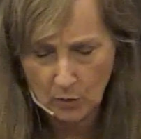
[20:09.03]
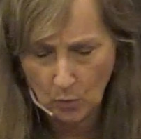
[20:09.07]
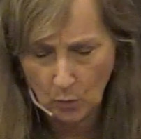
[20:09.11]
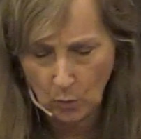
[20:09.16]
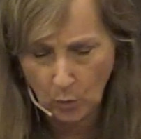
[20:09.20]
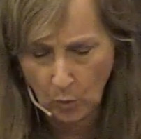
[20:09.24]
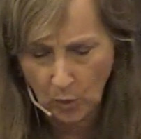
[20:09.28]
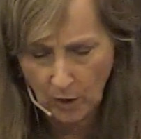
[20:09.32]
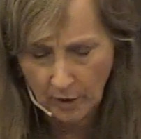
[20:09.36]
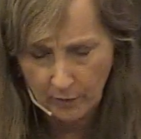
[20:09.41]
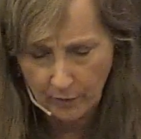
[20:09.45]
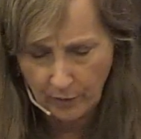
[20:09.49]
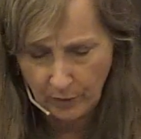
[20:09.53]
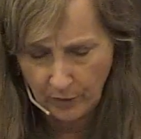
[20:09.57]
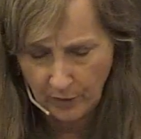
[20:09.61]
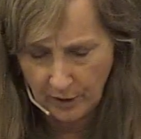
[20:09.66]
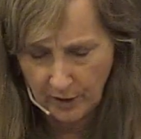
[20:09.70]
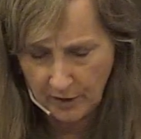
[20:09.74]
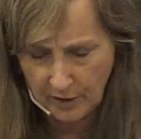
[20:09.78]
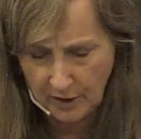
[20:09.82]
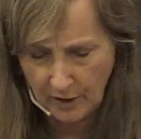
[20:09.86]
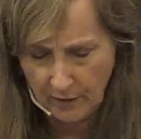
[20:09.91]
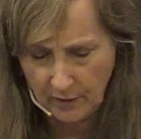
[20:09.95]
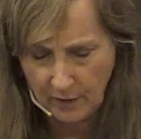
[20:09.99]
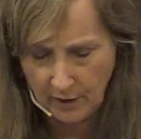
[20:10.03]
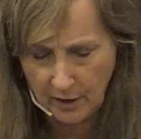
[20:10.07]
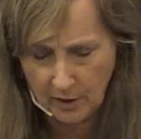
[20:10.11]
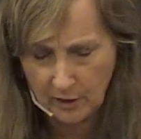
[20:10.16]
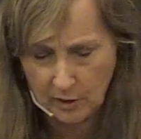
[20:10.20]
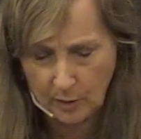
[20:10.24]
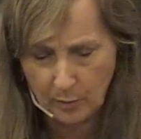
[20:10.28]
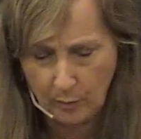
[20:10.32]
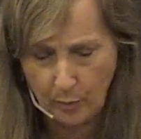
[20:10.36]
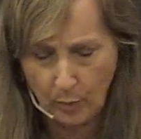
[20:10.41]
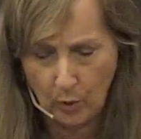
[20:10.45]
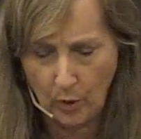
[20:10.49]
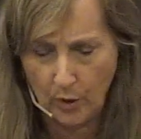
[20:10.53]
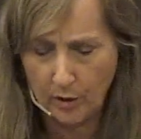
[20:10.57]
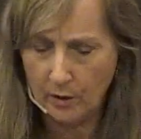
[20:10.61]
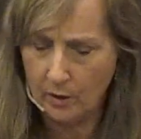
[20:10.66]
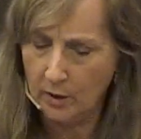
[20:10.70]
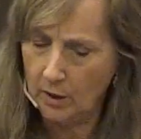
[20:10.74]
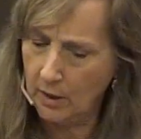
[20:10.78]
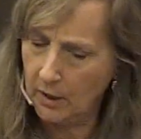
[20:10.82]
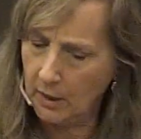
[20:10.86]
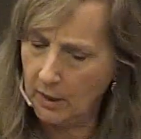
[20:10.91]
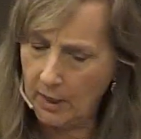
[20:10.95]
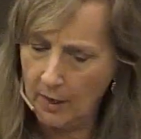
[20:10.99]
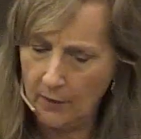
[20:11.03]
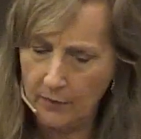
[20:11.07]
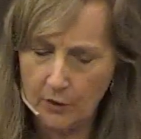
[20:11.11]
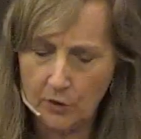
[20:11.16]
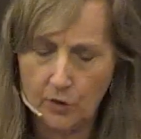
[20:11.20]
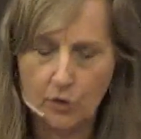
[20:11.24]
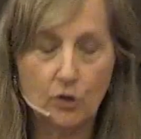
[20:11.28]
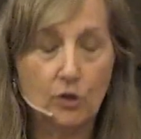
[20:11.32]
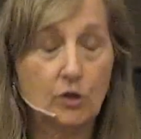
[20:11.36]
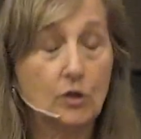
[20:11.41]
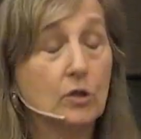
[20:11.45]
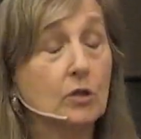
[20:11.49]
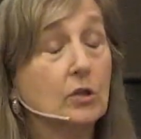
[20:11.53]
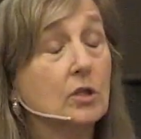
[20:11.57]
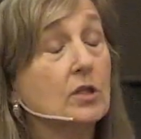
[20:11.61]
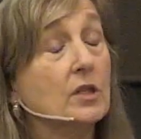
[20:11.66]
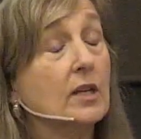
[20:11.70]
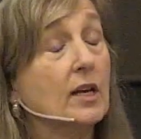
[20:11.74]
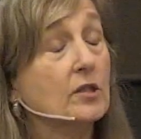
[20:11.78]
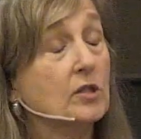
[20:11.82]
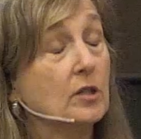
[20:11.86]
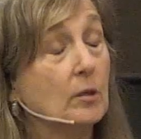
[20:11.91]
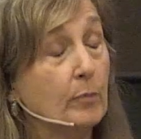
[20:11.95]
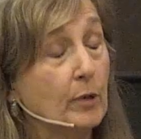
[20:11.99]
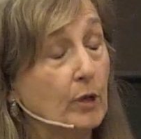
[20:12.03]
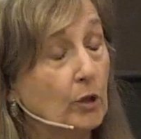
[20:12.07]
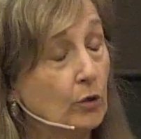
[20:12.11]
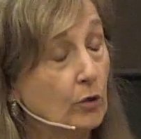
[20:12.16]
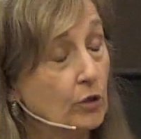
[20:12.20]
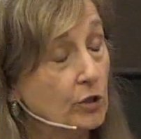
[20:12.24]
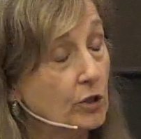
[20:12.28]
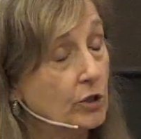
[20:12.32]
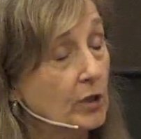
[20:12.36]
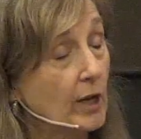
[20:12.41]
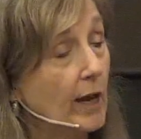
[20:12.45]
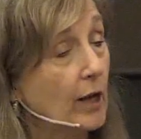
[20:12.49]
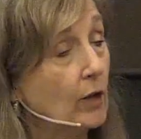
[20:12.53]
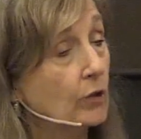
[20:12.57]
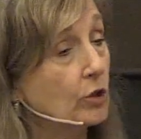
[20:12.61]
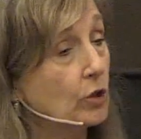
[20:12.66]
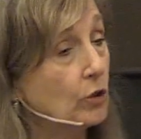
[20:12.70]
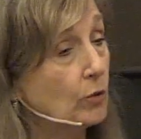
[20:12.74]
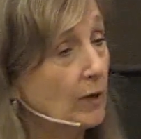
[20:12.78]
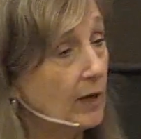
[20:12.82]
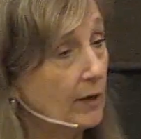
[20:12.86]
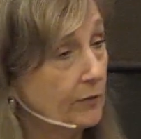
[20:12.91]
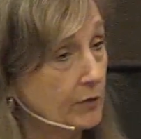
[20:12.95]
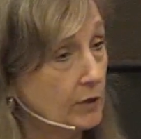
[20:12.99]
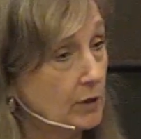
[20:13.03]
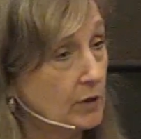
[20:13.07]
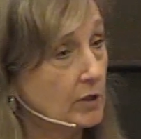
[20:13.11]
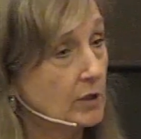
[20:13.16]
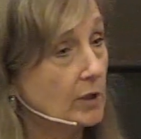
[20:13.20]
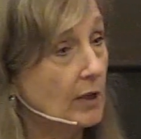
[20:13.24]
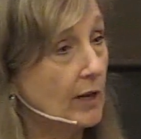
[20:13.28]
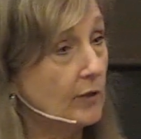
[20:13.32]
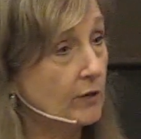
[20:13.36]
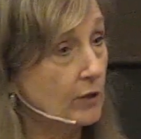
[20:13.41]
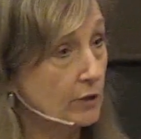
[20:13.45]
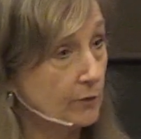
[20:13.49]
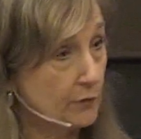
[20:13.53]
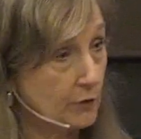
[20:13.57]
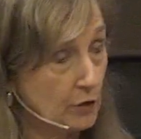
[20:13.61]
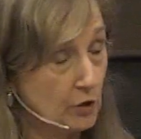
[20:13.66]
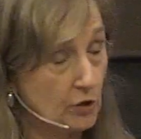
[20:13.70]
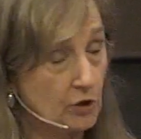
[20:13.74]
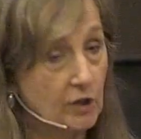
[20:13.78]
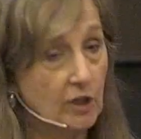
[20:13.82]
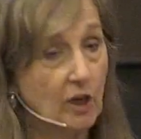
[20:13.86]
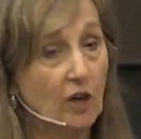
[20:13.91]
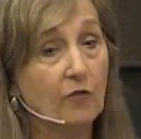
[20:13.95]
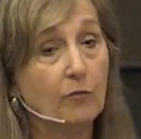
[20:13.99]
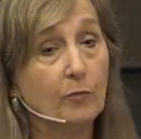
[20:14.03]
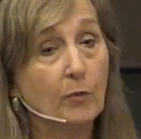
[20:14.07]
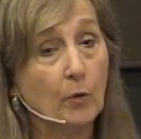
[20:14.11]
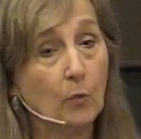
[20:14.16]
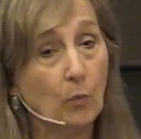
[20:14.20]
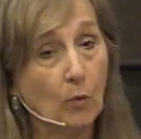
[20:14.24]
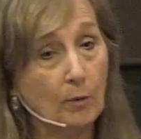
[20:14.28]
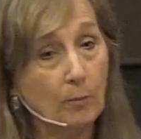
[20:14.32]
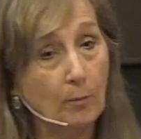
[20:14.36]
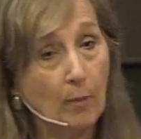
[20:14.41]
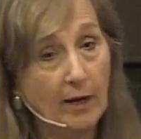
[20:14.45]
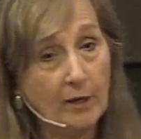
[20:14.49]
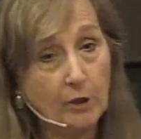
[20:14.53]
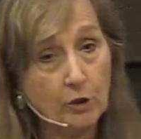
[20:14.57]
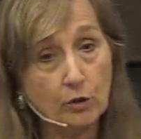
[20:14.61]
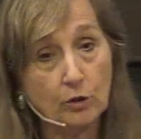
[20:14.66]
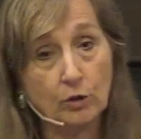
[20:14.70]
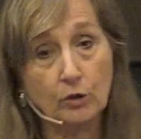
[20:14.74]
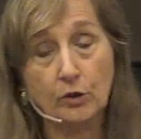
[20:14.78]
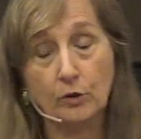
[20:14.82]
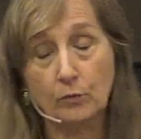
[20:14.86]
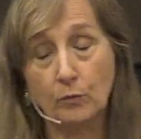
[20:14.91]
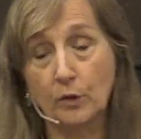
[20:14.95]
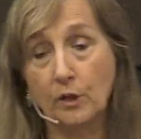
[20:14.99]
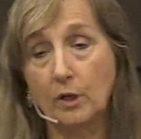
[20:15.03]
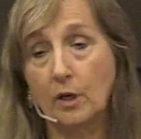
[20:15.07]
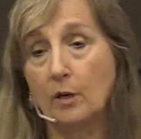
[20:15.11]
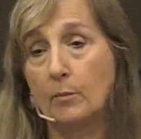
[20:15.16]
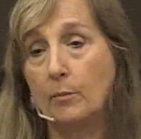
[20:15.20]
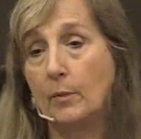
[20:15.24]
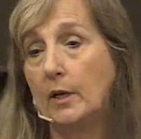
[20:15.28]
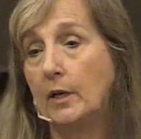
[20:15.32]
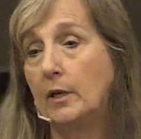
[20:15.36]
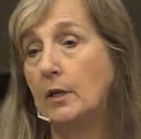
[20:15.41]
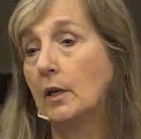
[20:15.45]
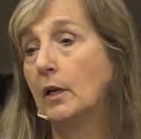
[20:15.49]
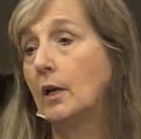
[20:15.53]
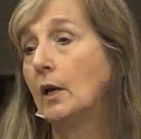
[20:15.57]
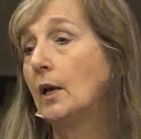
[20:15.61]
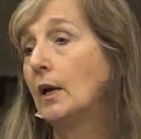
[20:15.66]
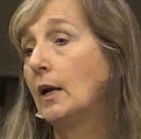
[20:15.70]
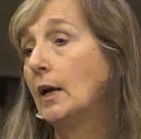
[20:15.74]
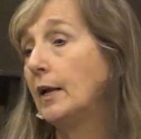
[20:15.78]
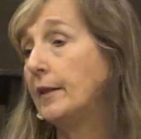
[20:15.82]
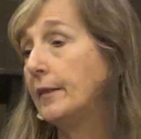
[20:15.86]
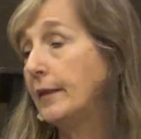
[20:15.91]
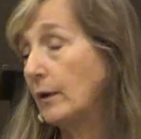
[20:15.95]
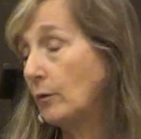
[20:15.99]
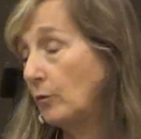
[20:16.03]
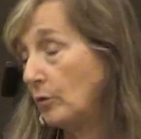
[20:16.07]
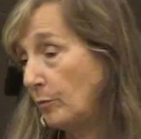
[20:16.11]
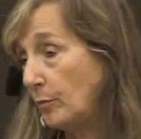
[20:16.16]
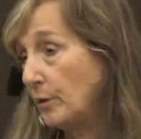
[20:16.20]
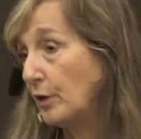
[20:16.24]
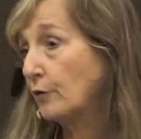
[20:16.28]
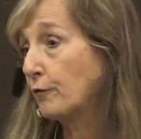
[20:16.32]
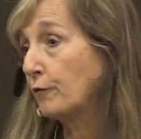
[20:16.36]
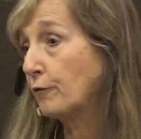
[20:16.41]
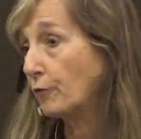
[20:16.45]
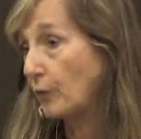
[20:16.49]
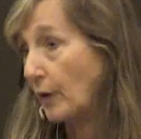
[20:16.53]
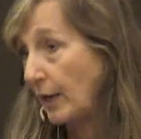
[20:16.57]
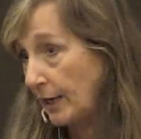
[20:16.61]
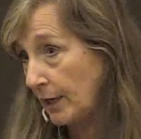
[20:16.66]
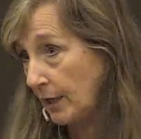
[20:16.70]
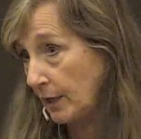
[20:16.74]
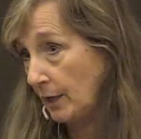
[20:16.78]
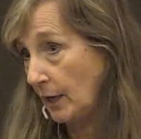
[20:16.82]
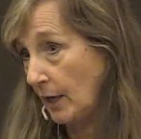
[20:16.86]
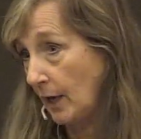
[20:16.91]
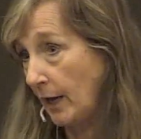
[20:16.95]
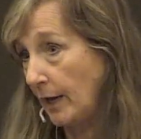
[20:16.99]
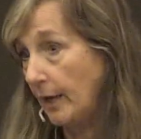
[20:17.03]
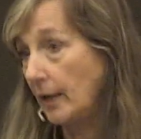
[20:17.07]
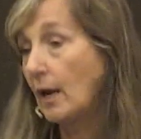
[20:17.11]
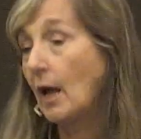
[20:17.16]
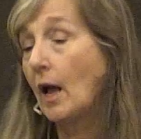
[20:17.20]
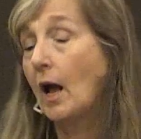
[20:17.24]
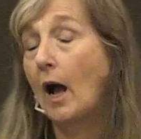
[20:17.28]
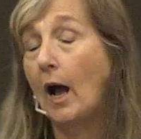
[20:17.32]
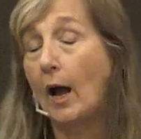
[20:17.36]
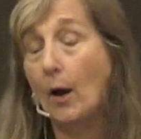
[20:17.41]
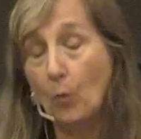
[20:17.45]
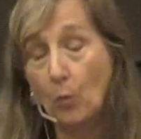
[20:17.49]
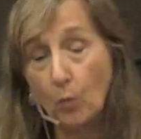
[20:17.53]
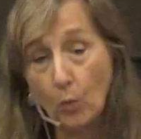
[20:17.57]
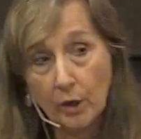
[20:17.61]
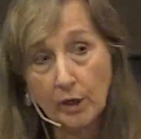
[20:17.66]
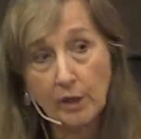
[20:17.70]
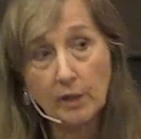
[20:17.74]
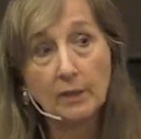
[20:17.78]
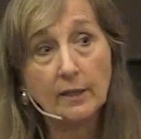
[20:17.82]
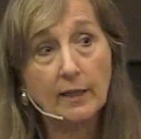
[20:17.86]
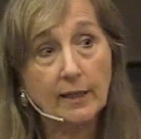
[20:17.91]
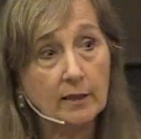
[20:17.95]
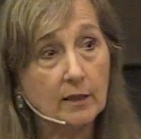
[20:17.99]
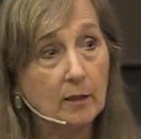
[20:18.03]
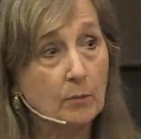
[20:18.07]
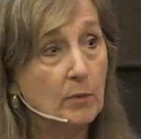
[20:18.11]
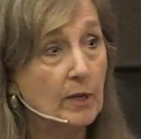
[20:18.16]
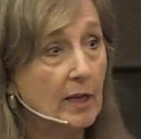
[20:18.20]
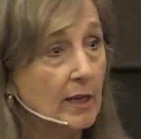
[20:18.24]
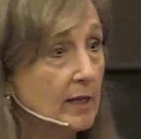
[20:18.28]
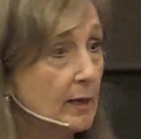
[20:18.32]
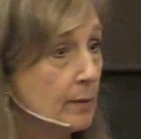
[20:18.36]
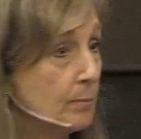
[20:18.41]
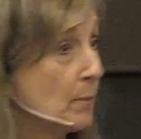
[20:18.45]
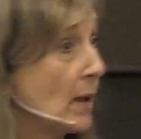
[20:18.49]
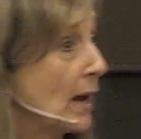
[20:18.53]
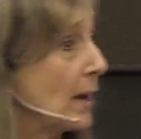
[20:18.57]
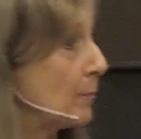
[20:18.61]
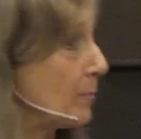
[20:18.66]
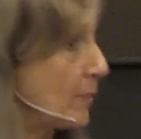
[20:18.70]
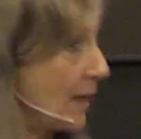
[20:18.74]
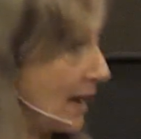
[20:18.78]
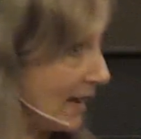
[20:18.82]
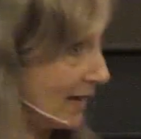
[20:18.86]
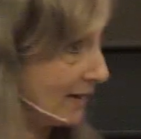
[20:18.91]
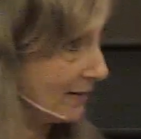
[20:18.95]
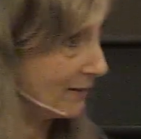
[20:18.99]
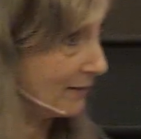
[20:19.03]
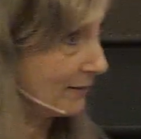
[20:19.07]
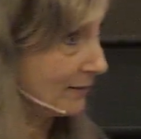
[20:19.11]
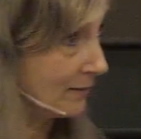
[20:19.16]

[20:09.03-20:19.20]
One of the things I think is important, and again, this has to be your style. You have to decide this for yourself. But when my children would come in and they would be afraid at night, I wouldn't let them get in my bed,